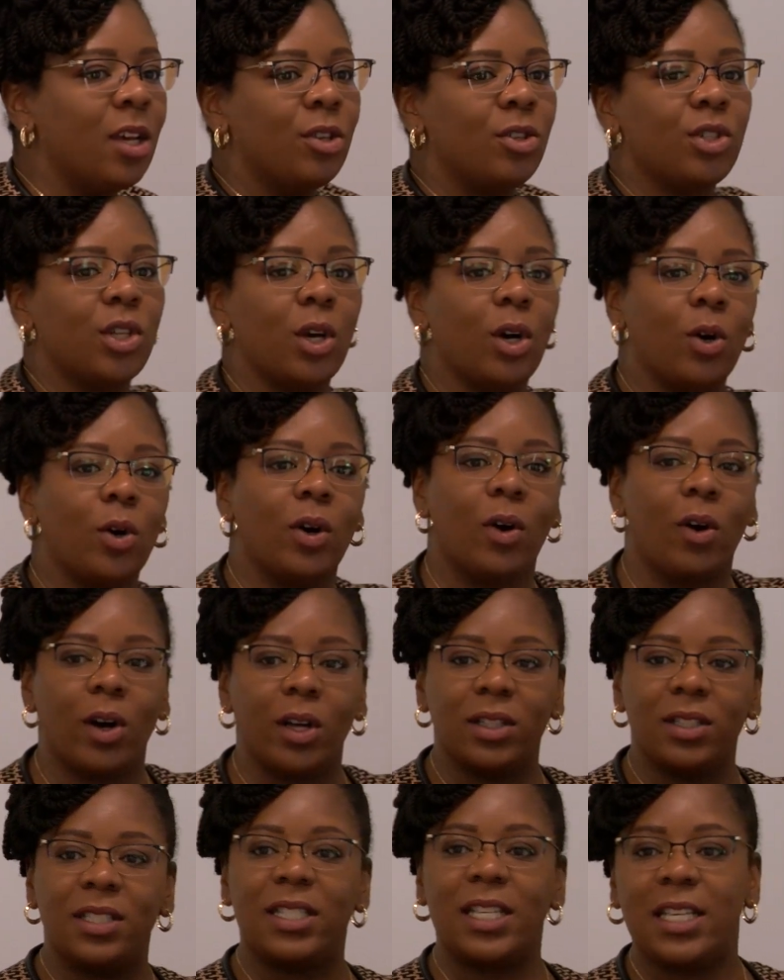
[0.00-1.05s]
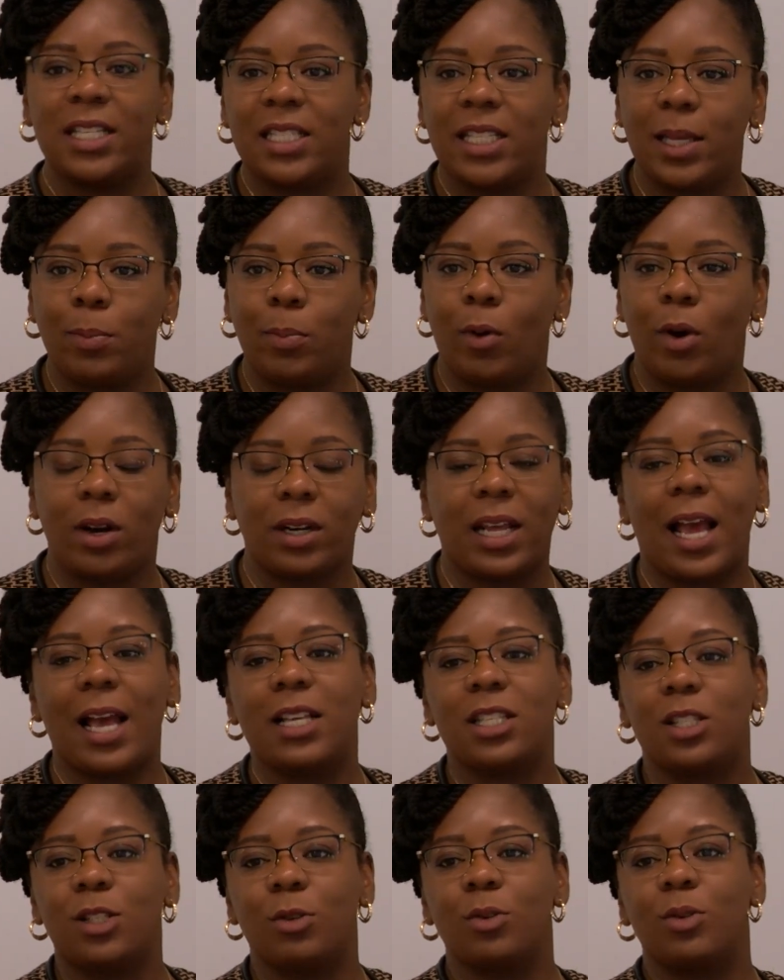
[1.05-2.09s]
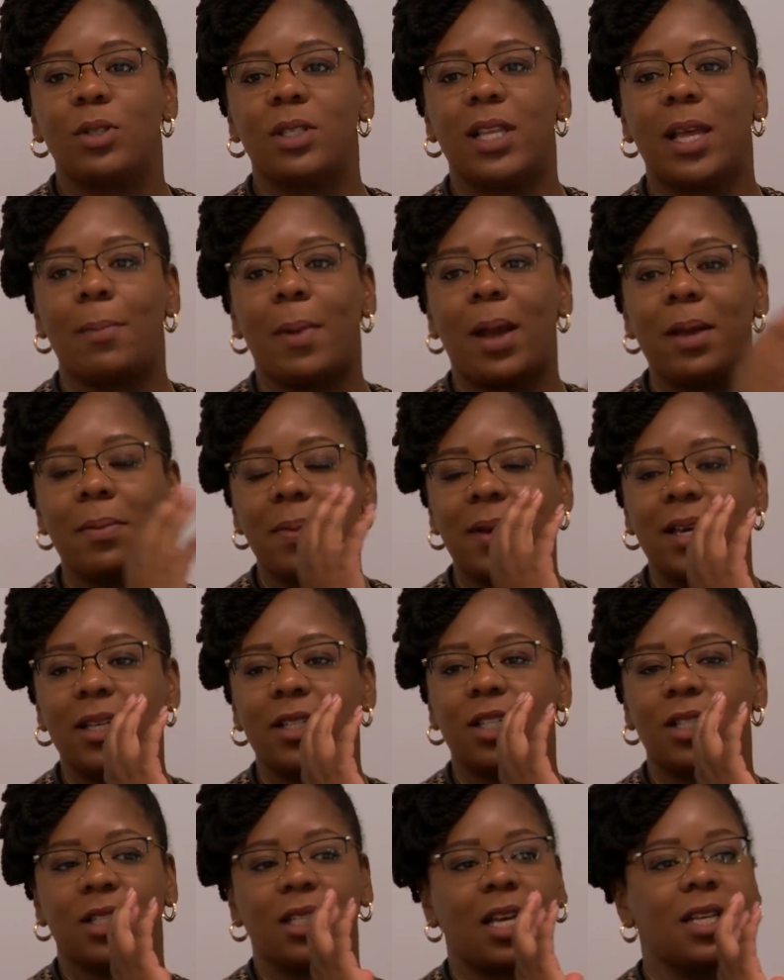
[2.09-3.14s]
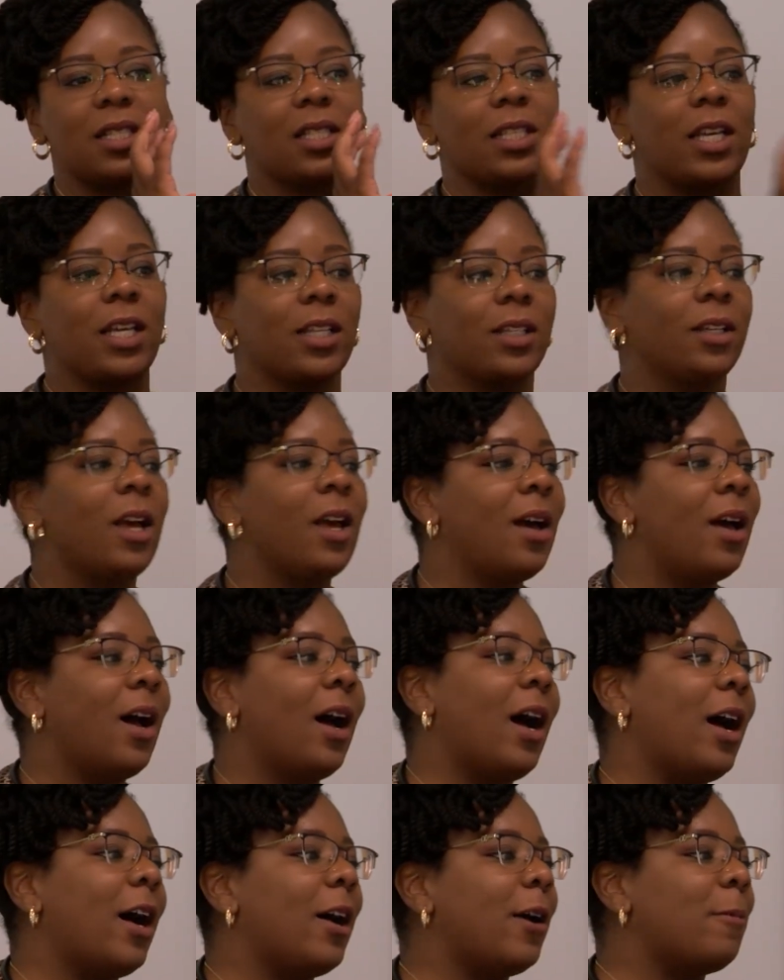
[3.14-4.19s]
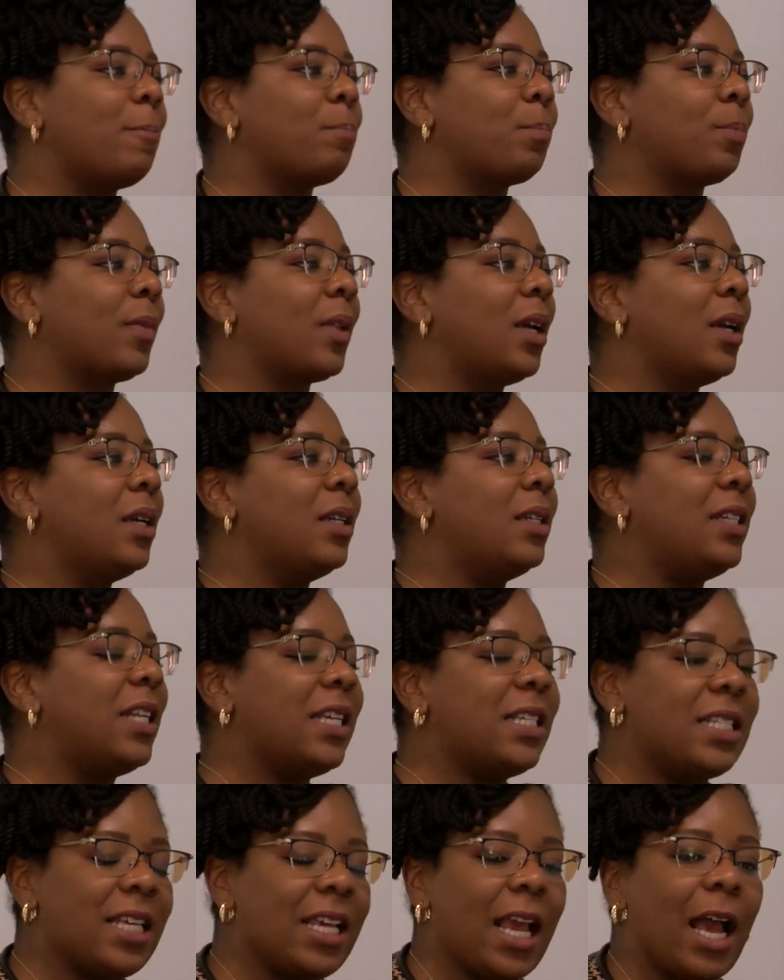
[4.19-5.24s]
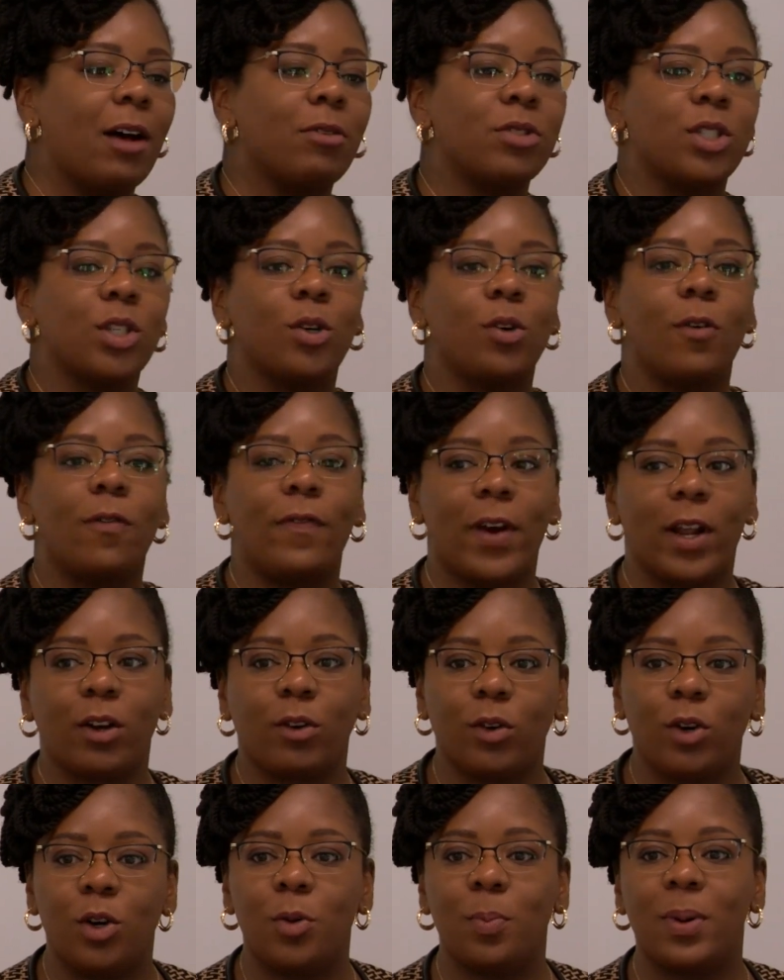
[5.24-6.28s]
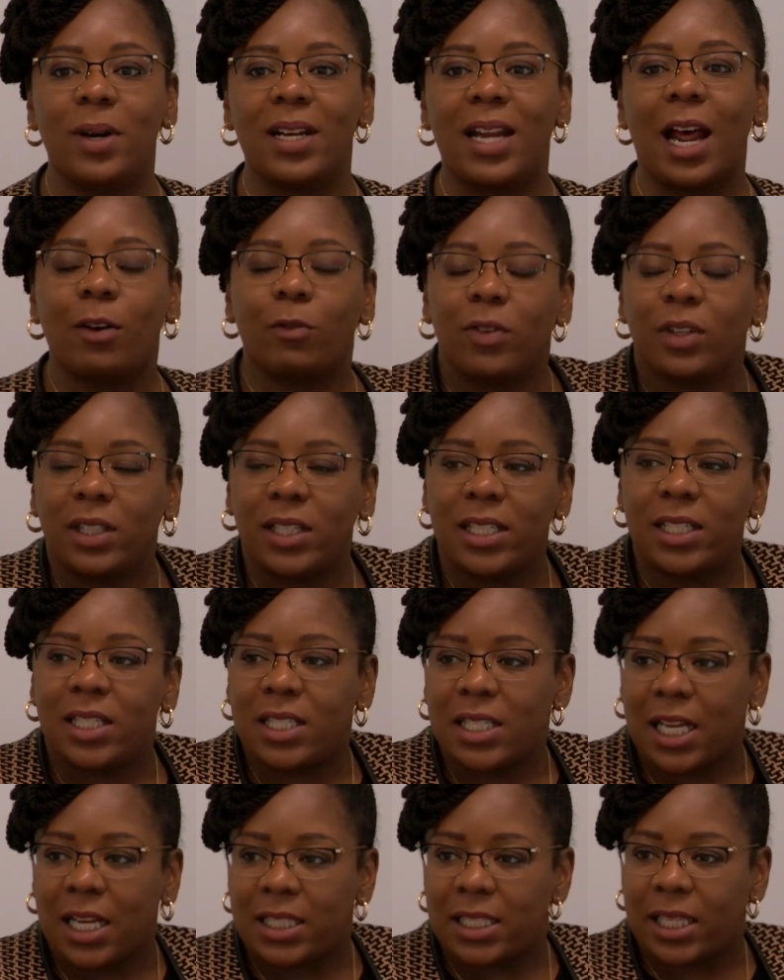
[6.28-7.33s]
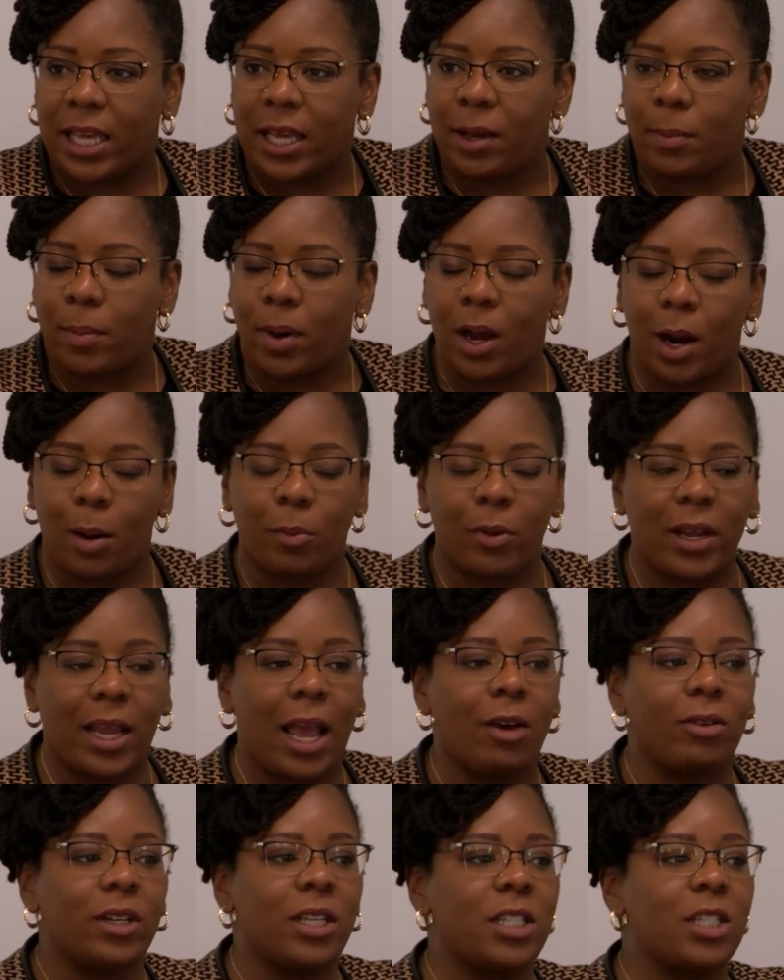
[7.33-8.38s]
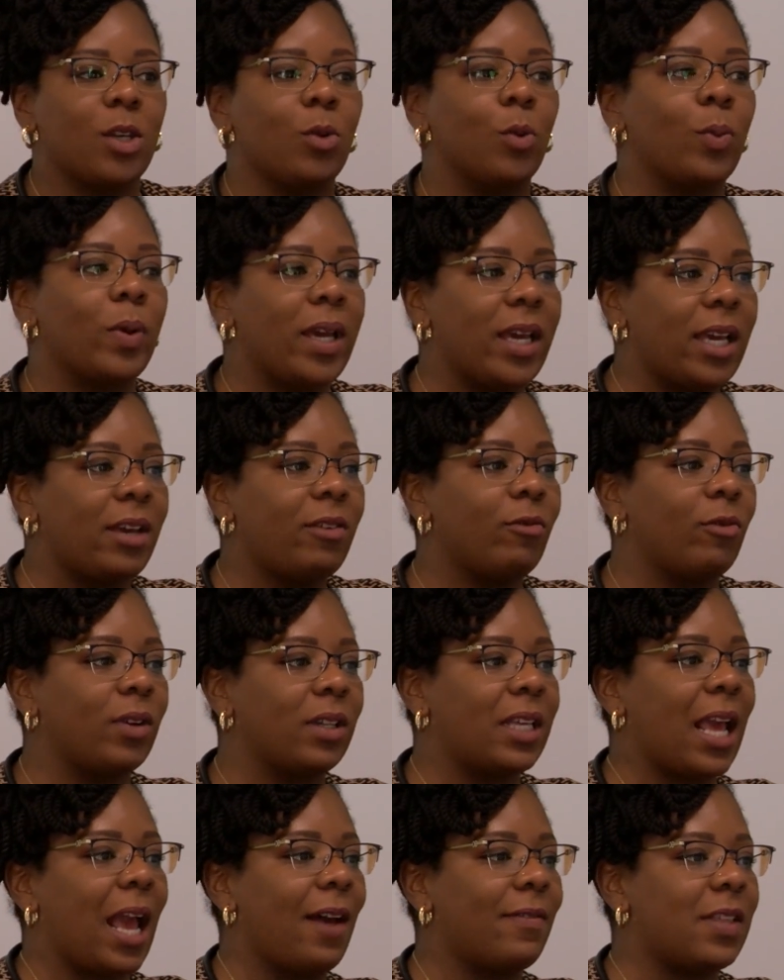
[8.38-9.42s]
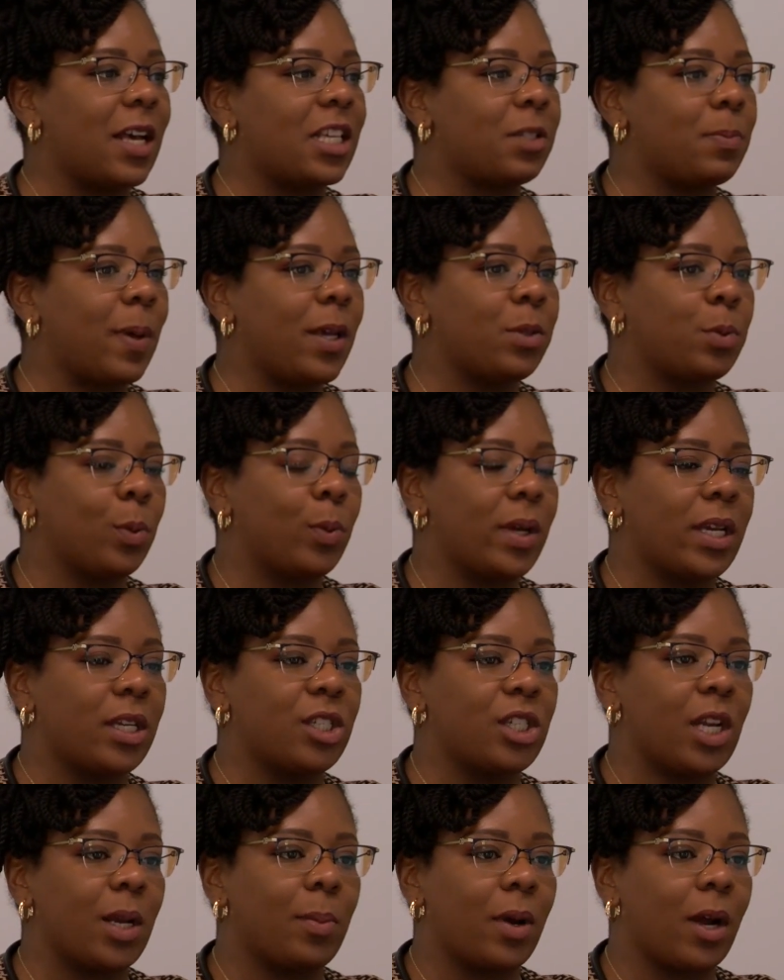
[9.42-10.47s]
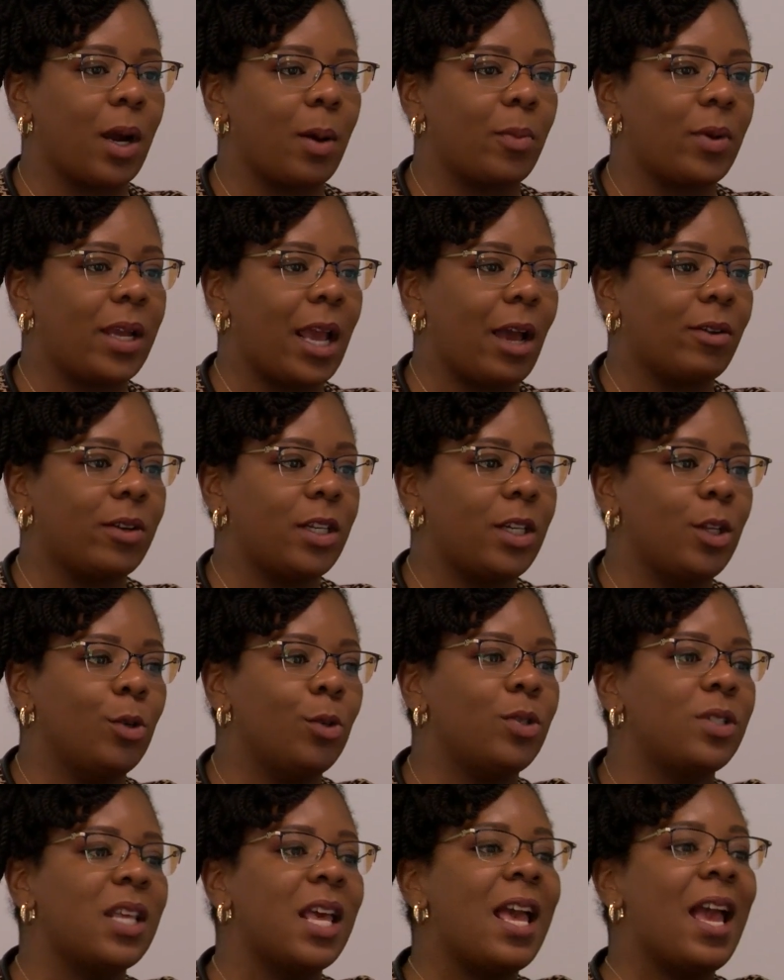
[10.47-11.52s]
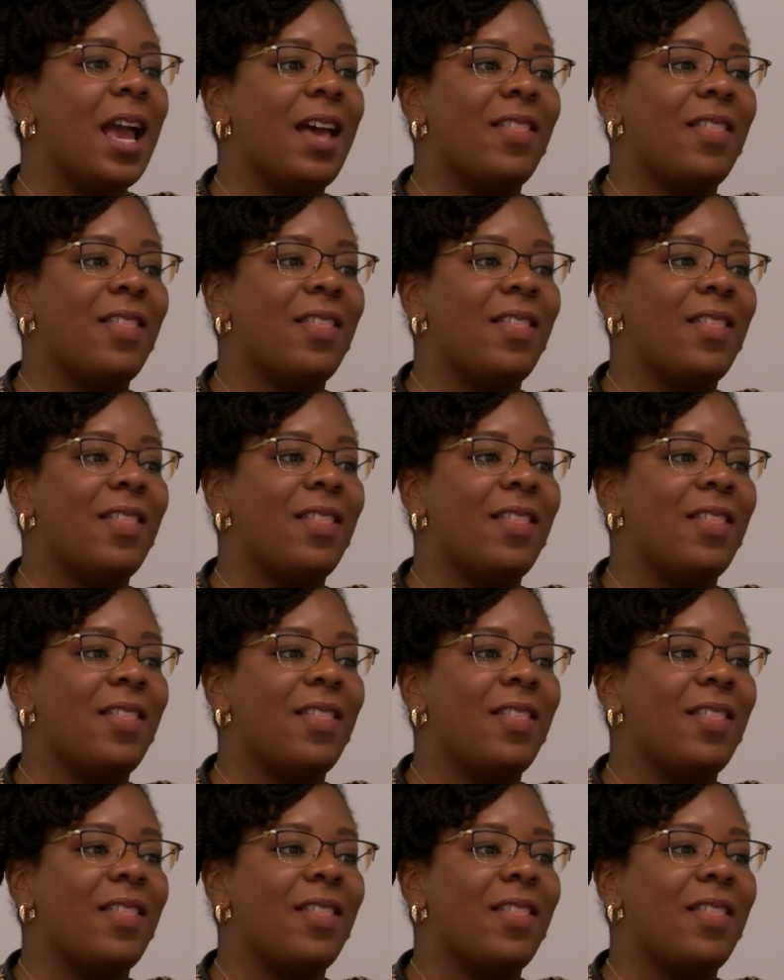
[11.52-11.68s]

So on DC broadcast news, they might be discussing um, DC Council, federal, but not really discussing Montgomery County. So we really have that space where we can share Montgomery County news.